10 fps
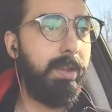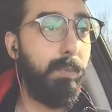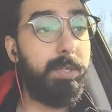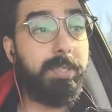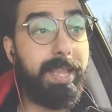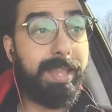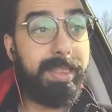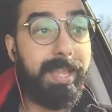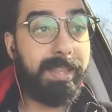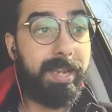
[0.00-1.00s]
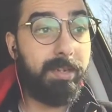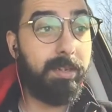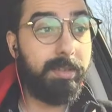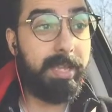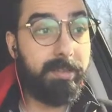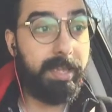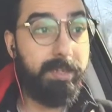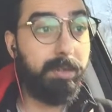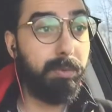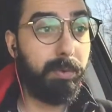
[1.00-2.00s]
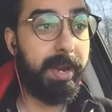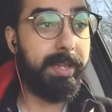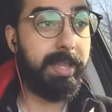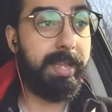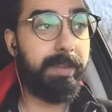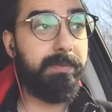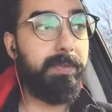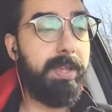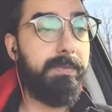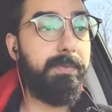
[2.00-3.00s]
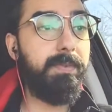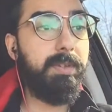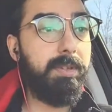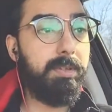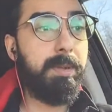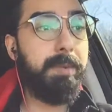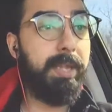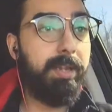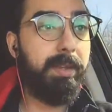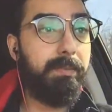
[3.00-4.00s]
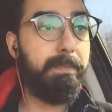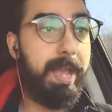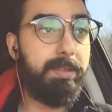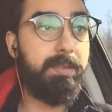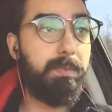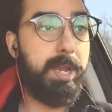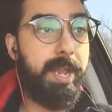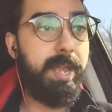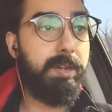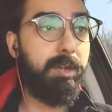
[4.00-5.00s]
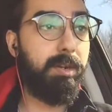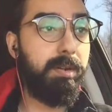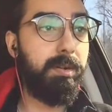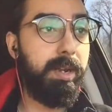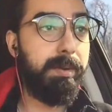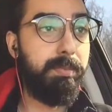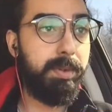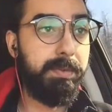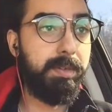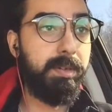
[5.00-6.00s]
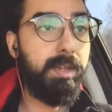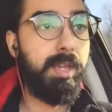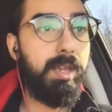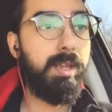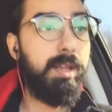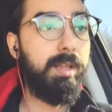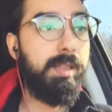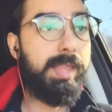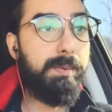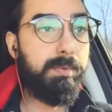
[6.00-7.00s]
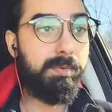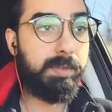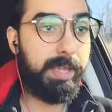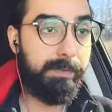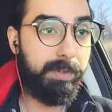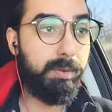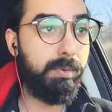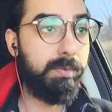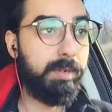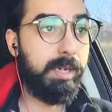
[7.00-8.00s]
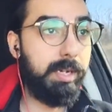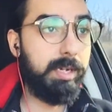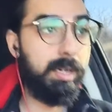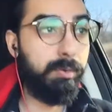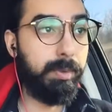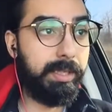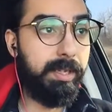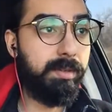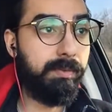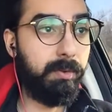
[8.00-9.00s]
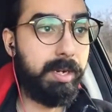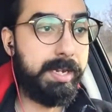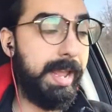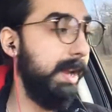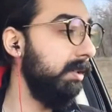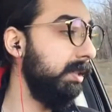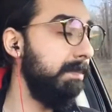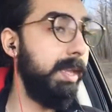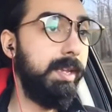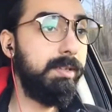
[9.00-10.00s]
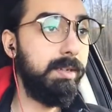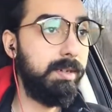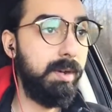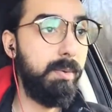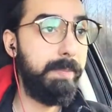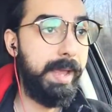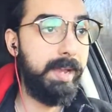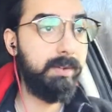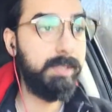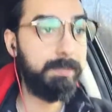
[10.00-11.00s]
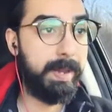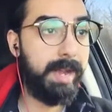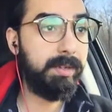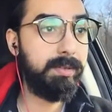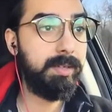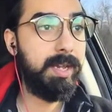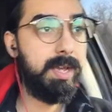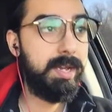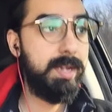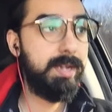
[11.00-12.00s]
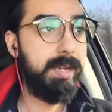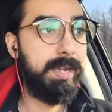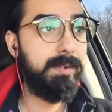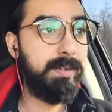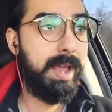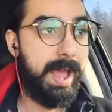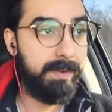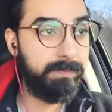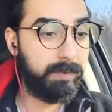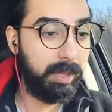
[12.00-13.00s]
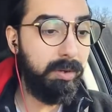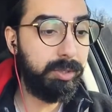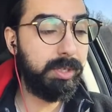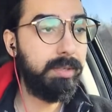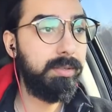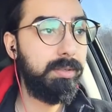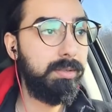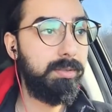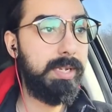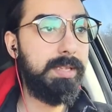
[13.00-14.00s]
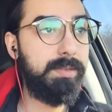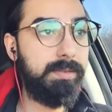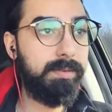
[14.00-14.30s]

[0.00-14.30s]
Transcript: which is like a thing that they do, right? Like, if somebody passes away and you're in prison, they will give you a release for a day or something to go pay your respects and have closure. That's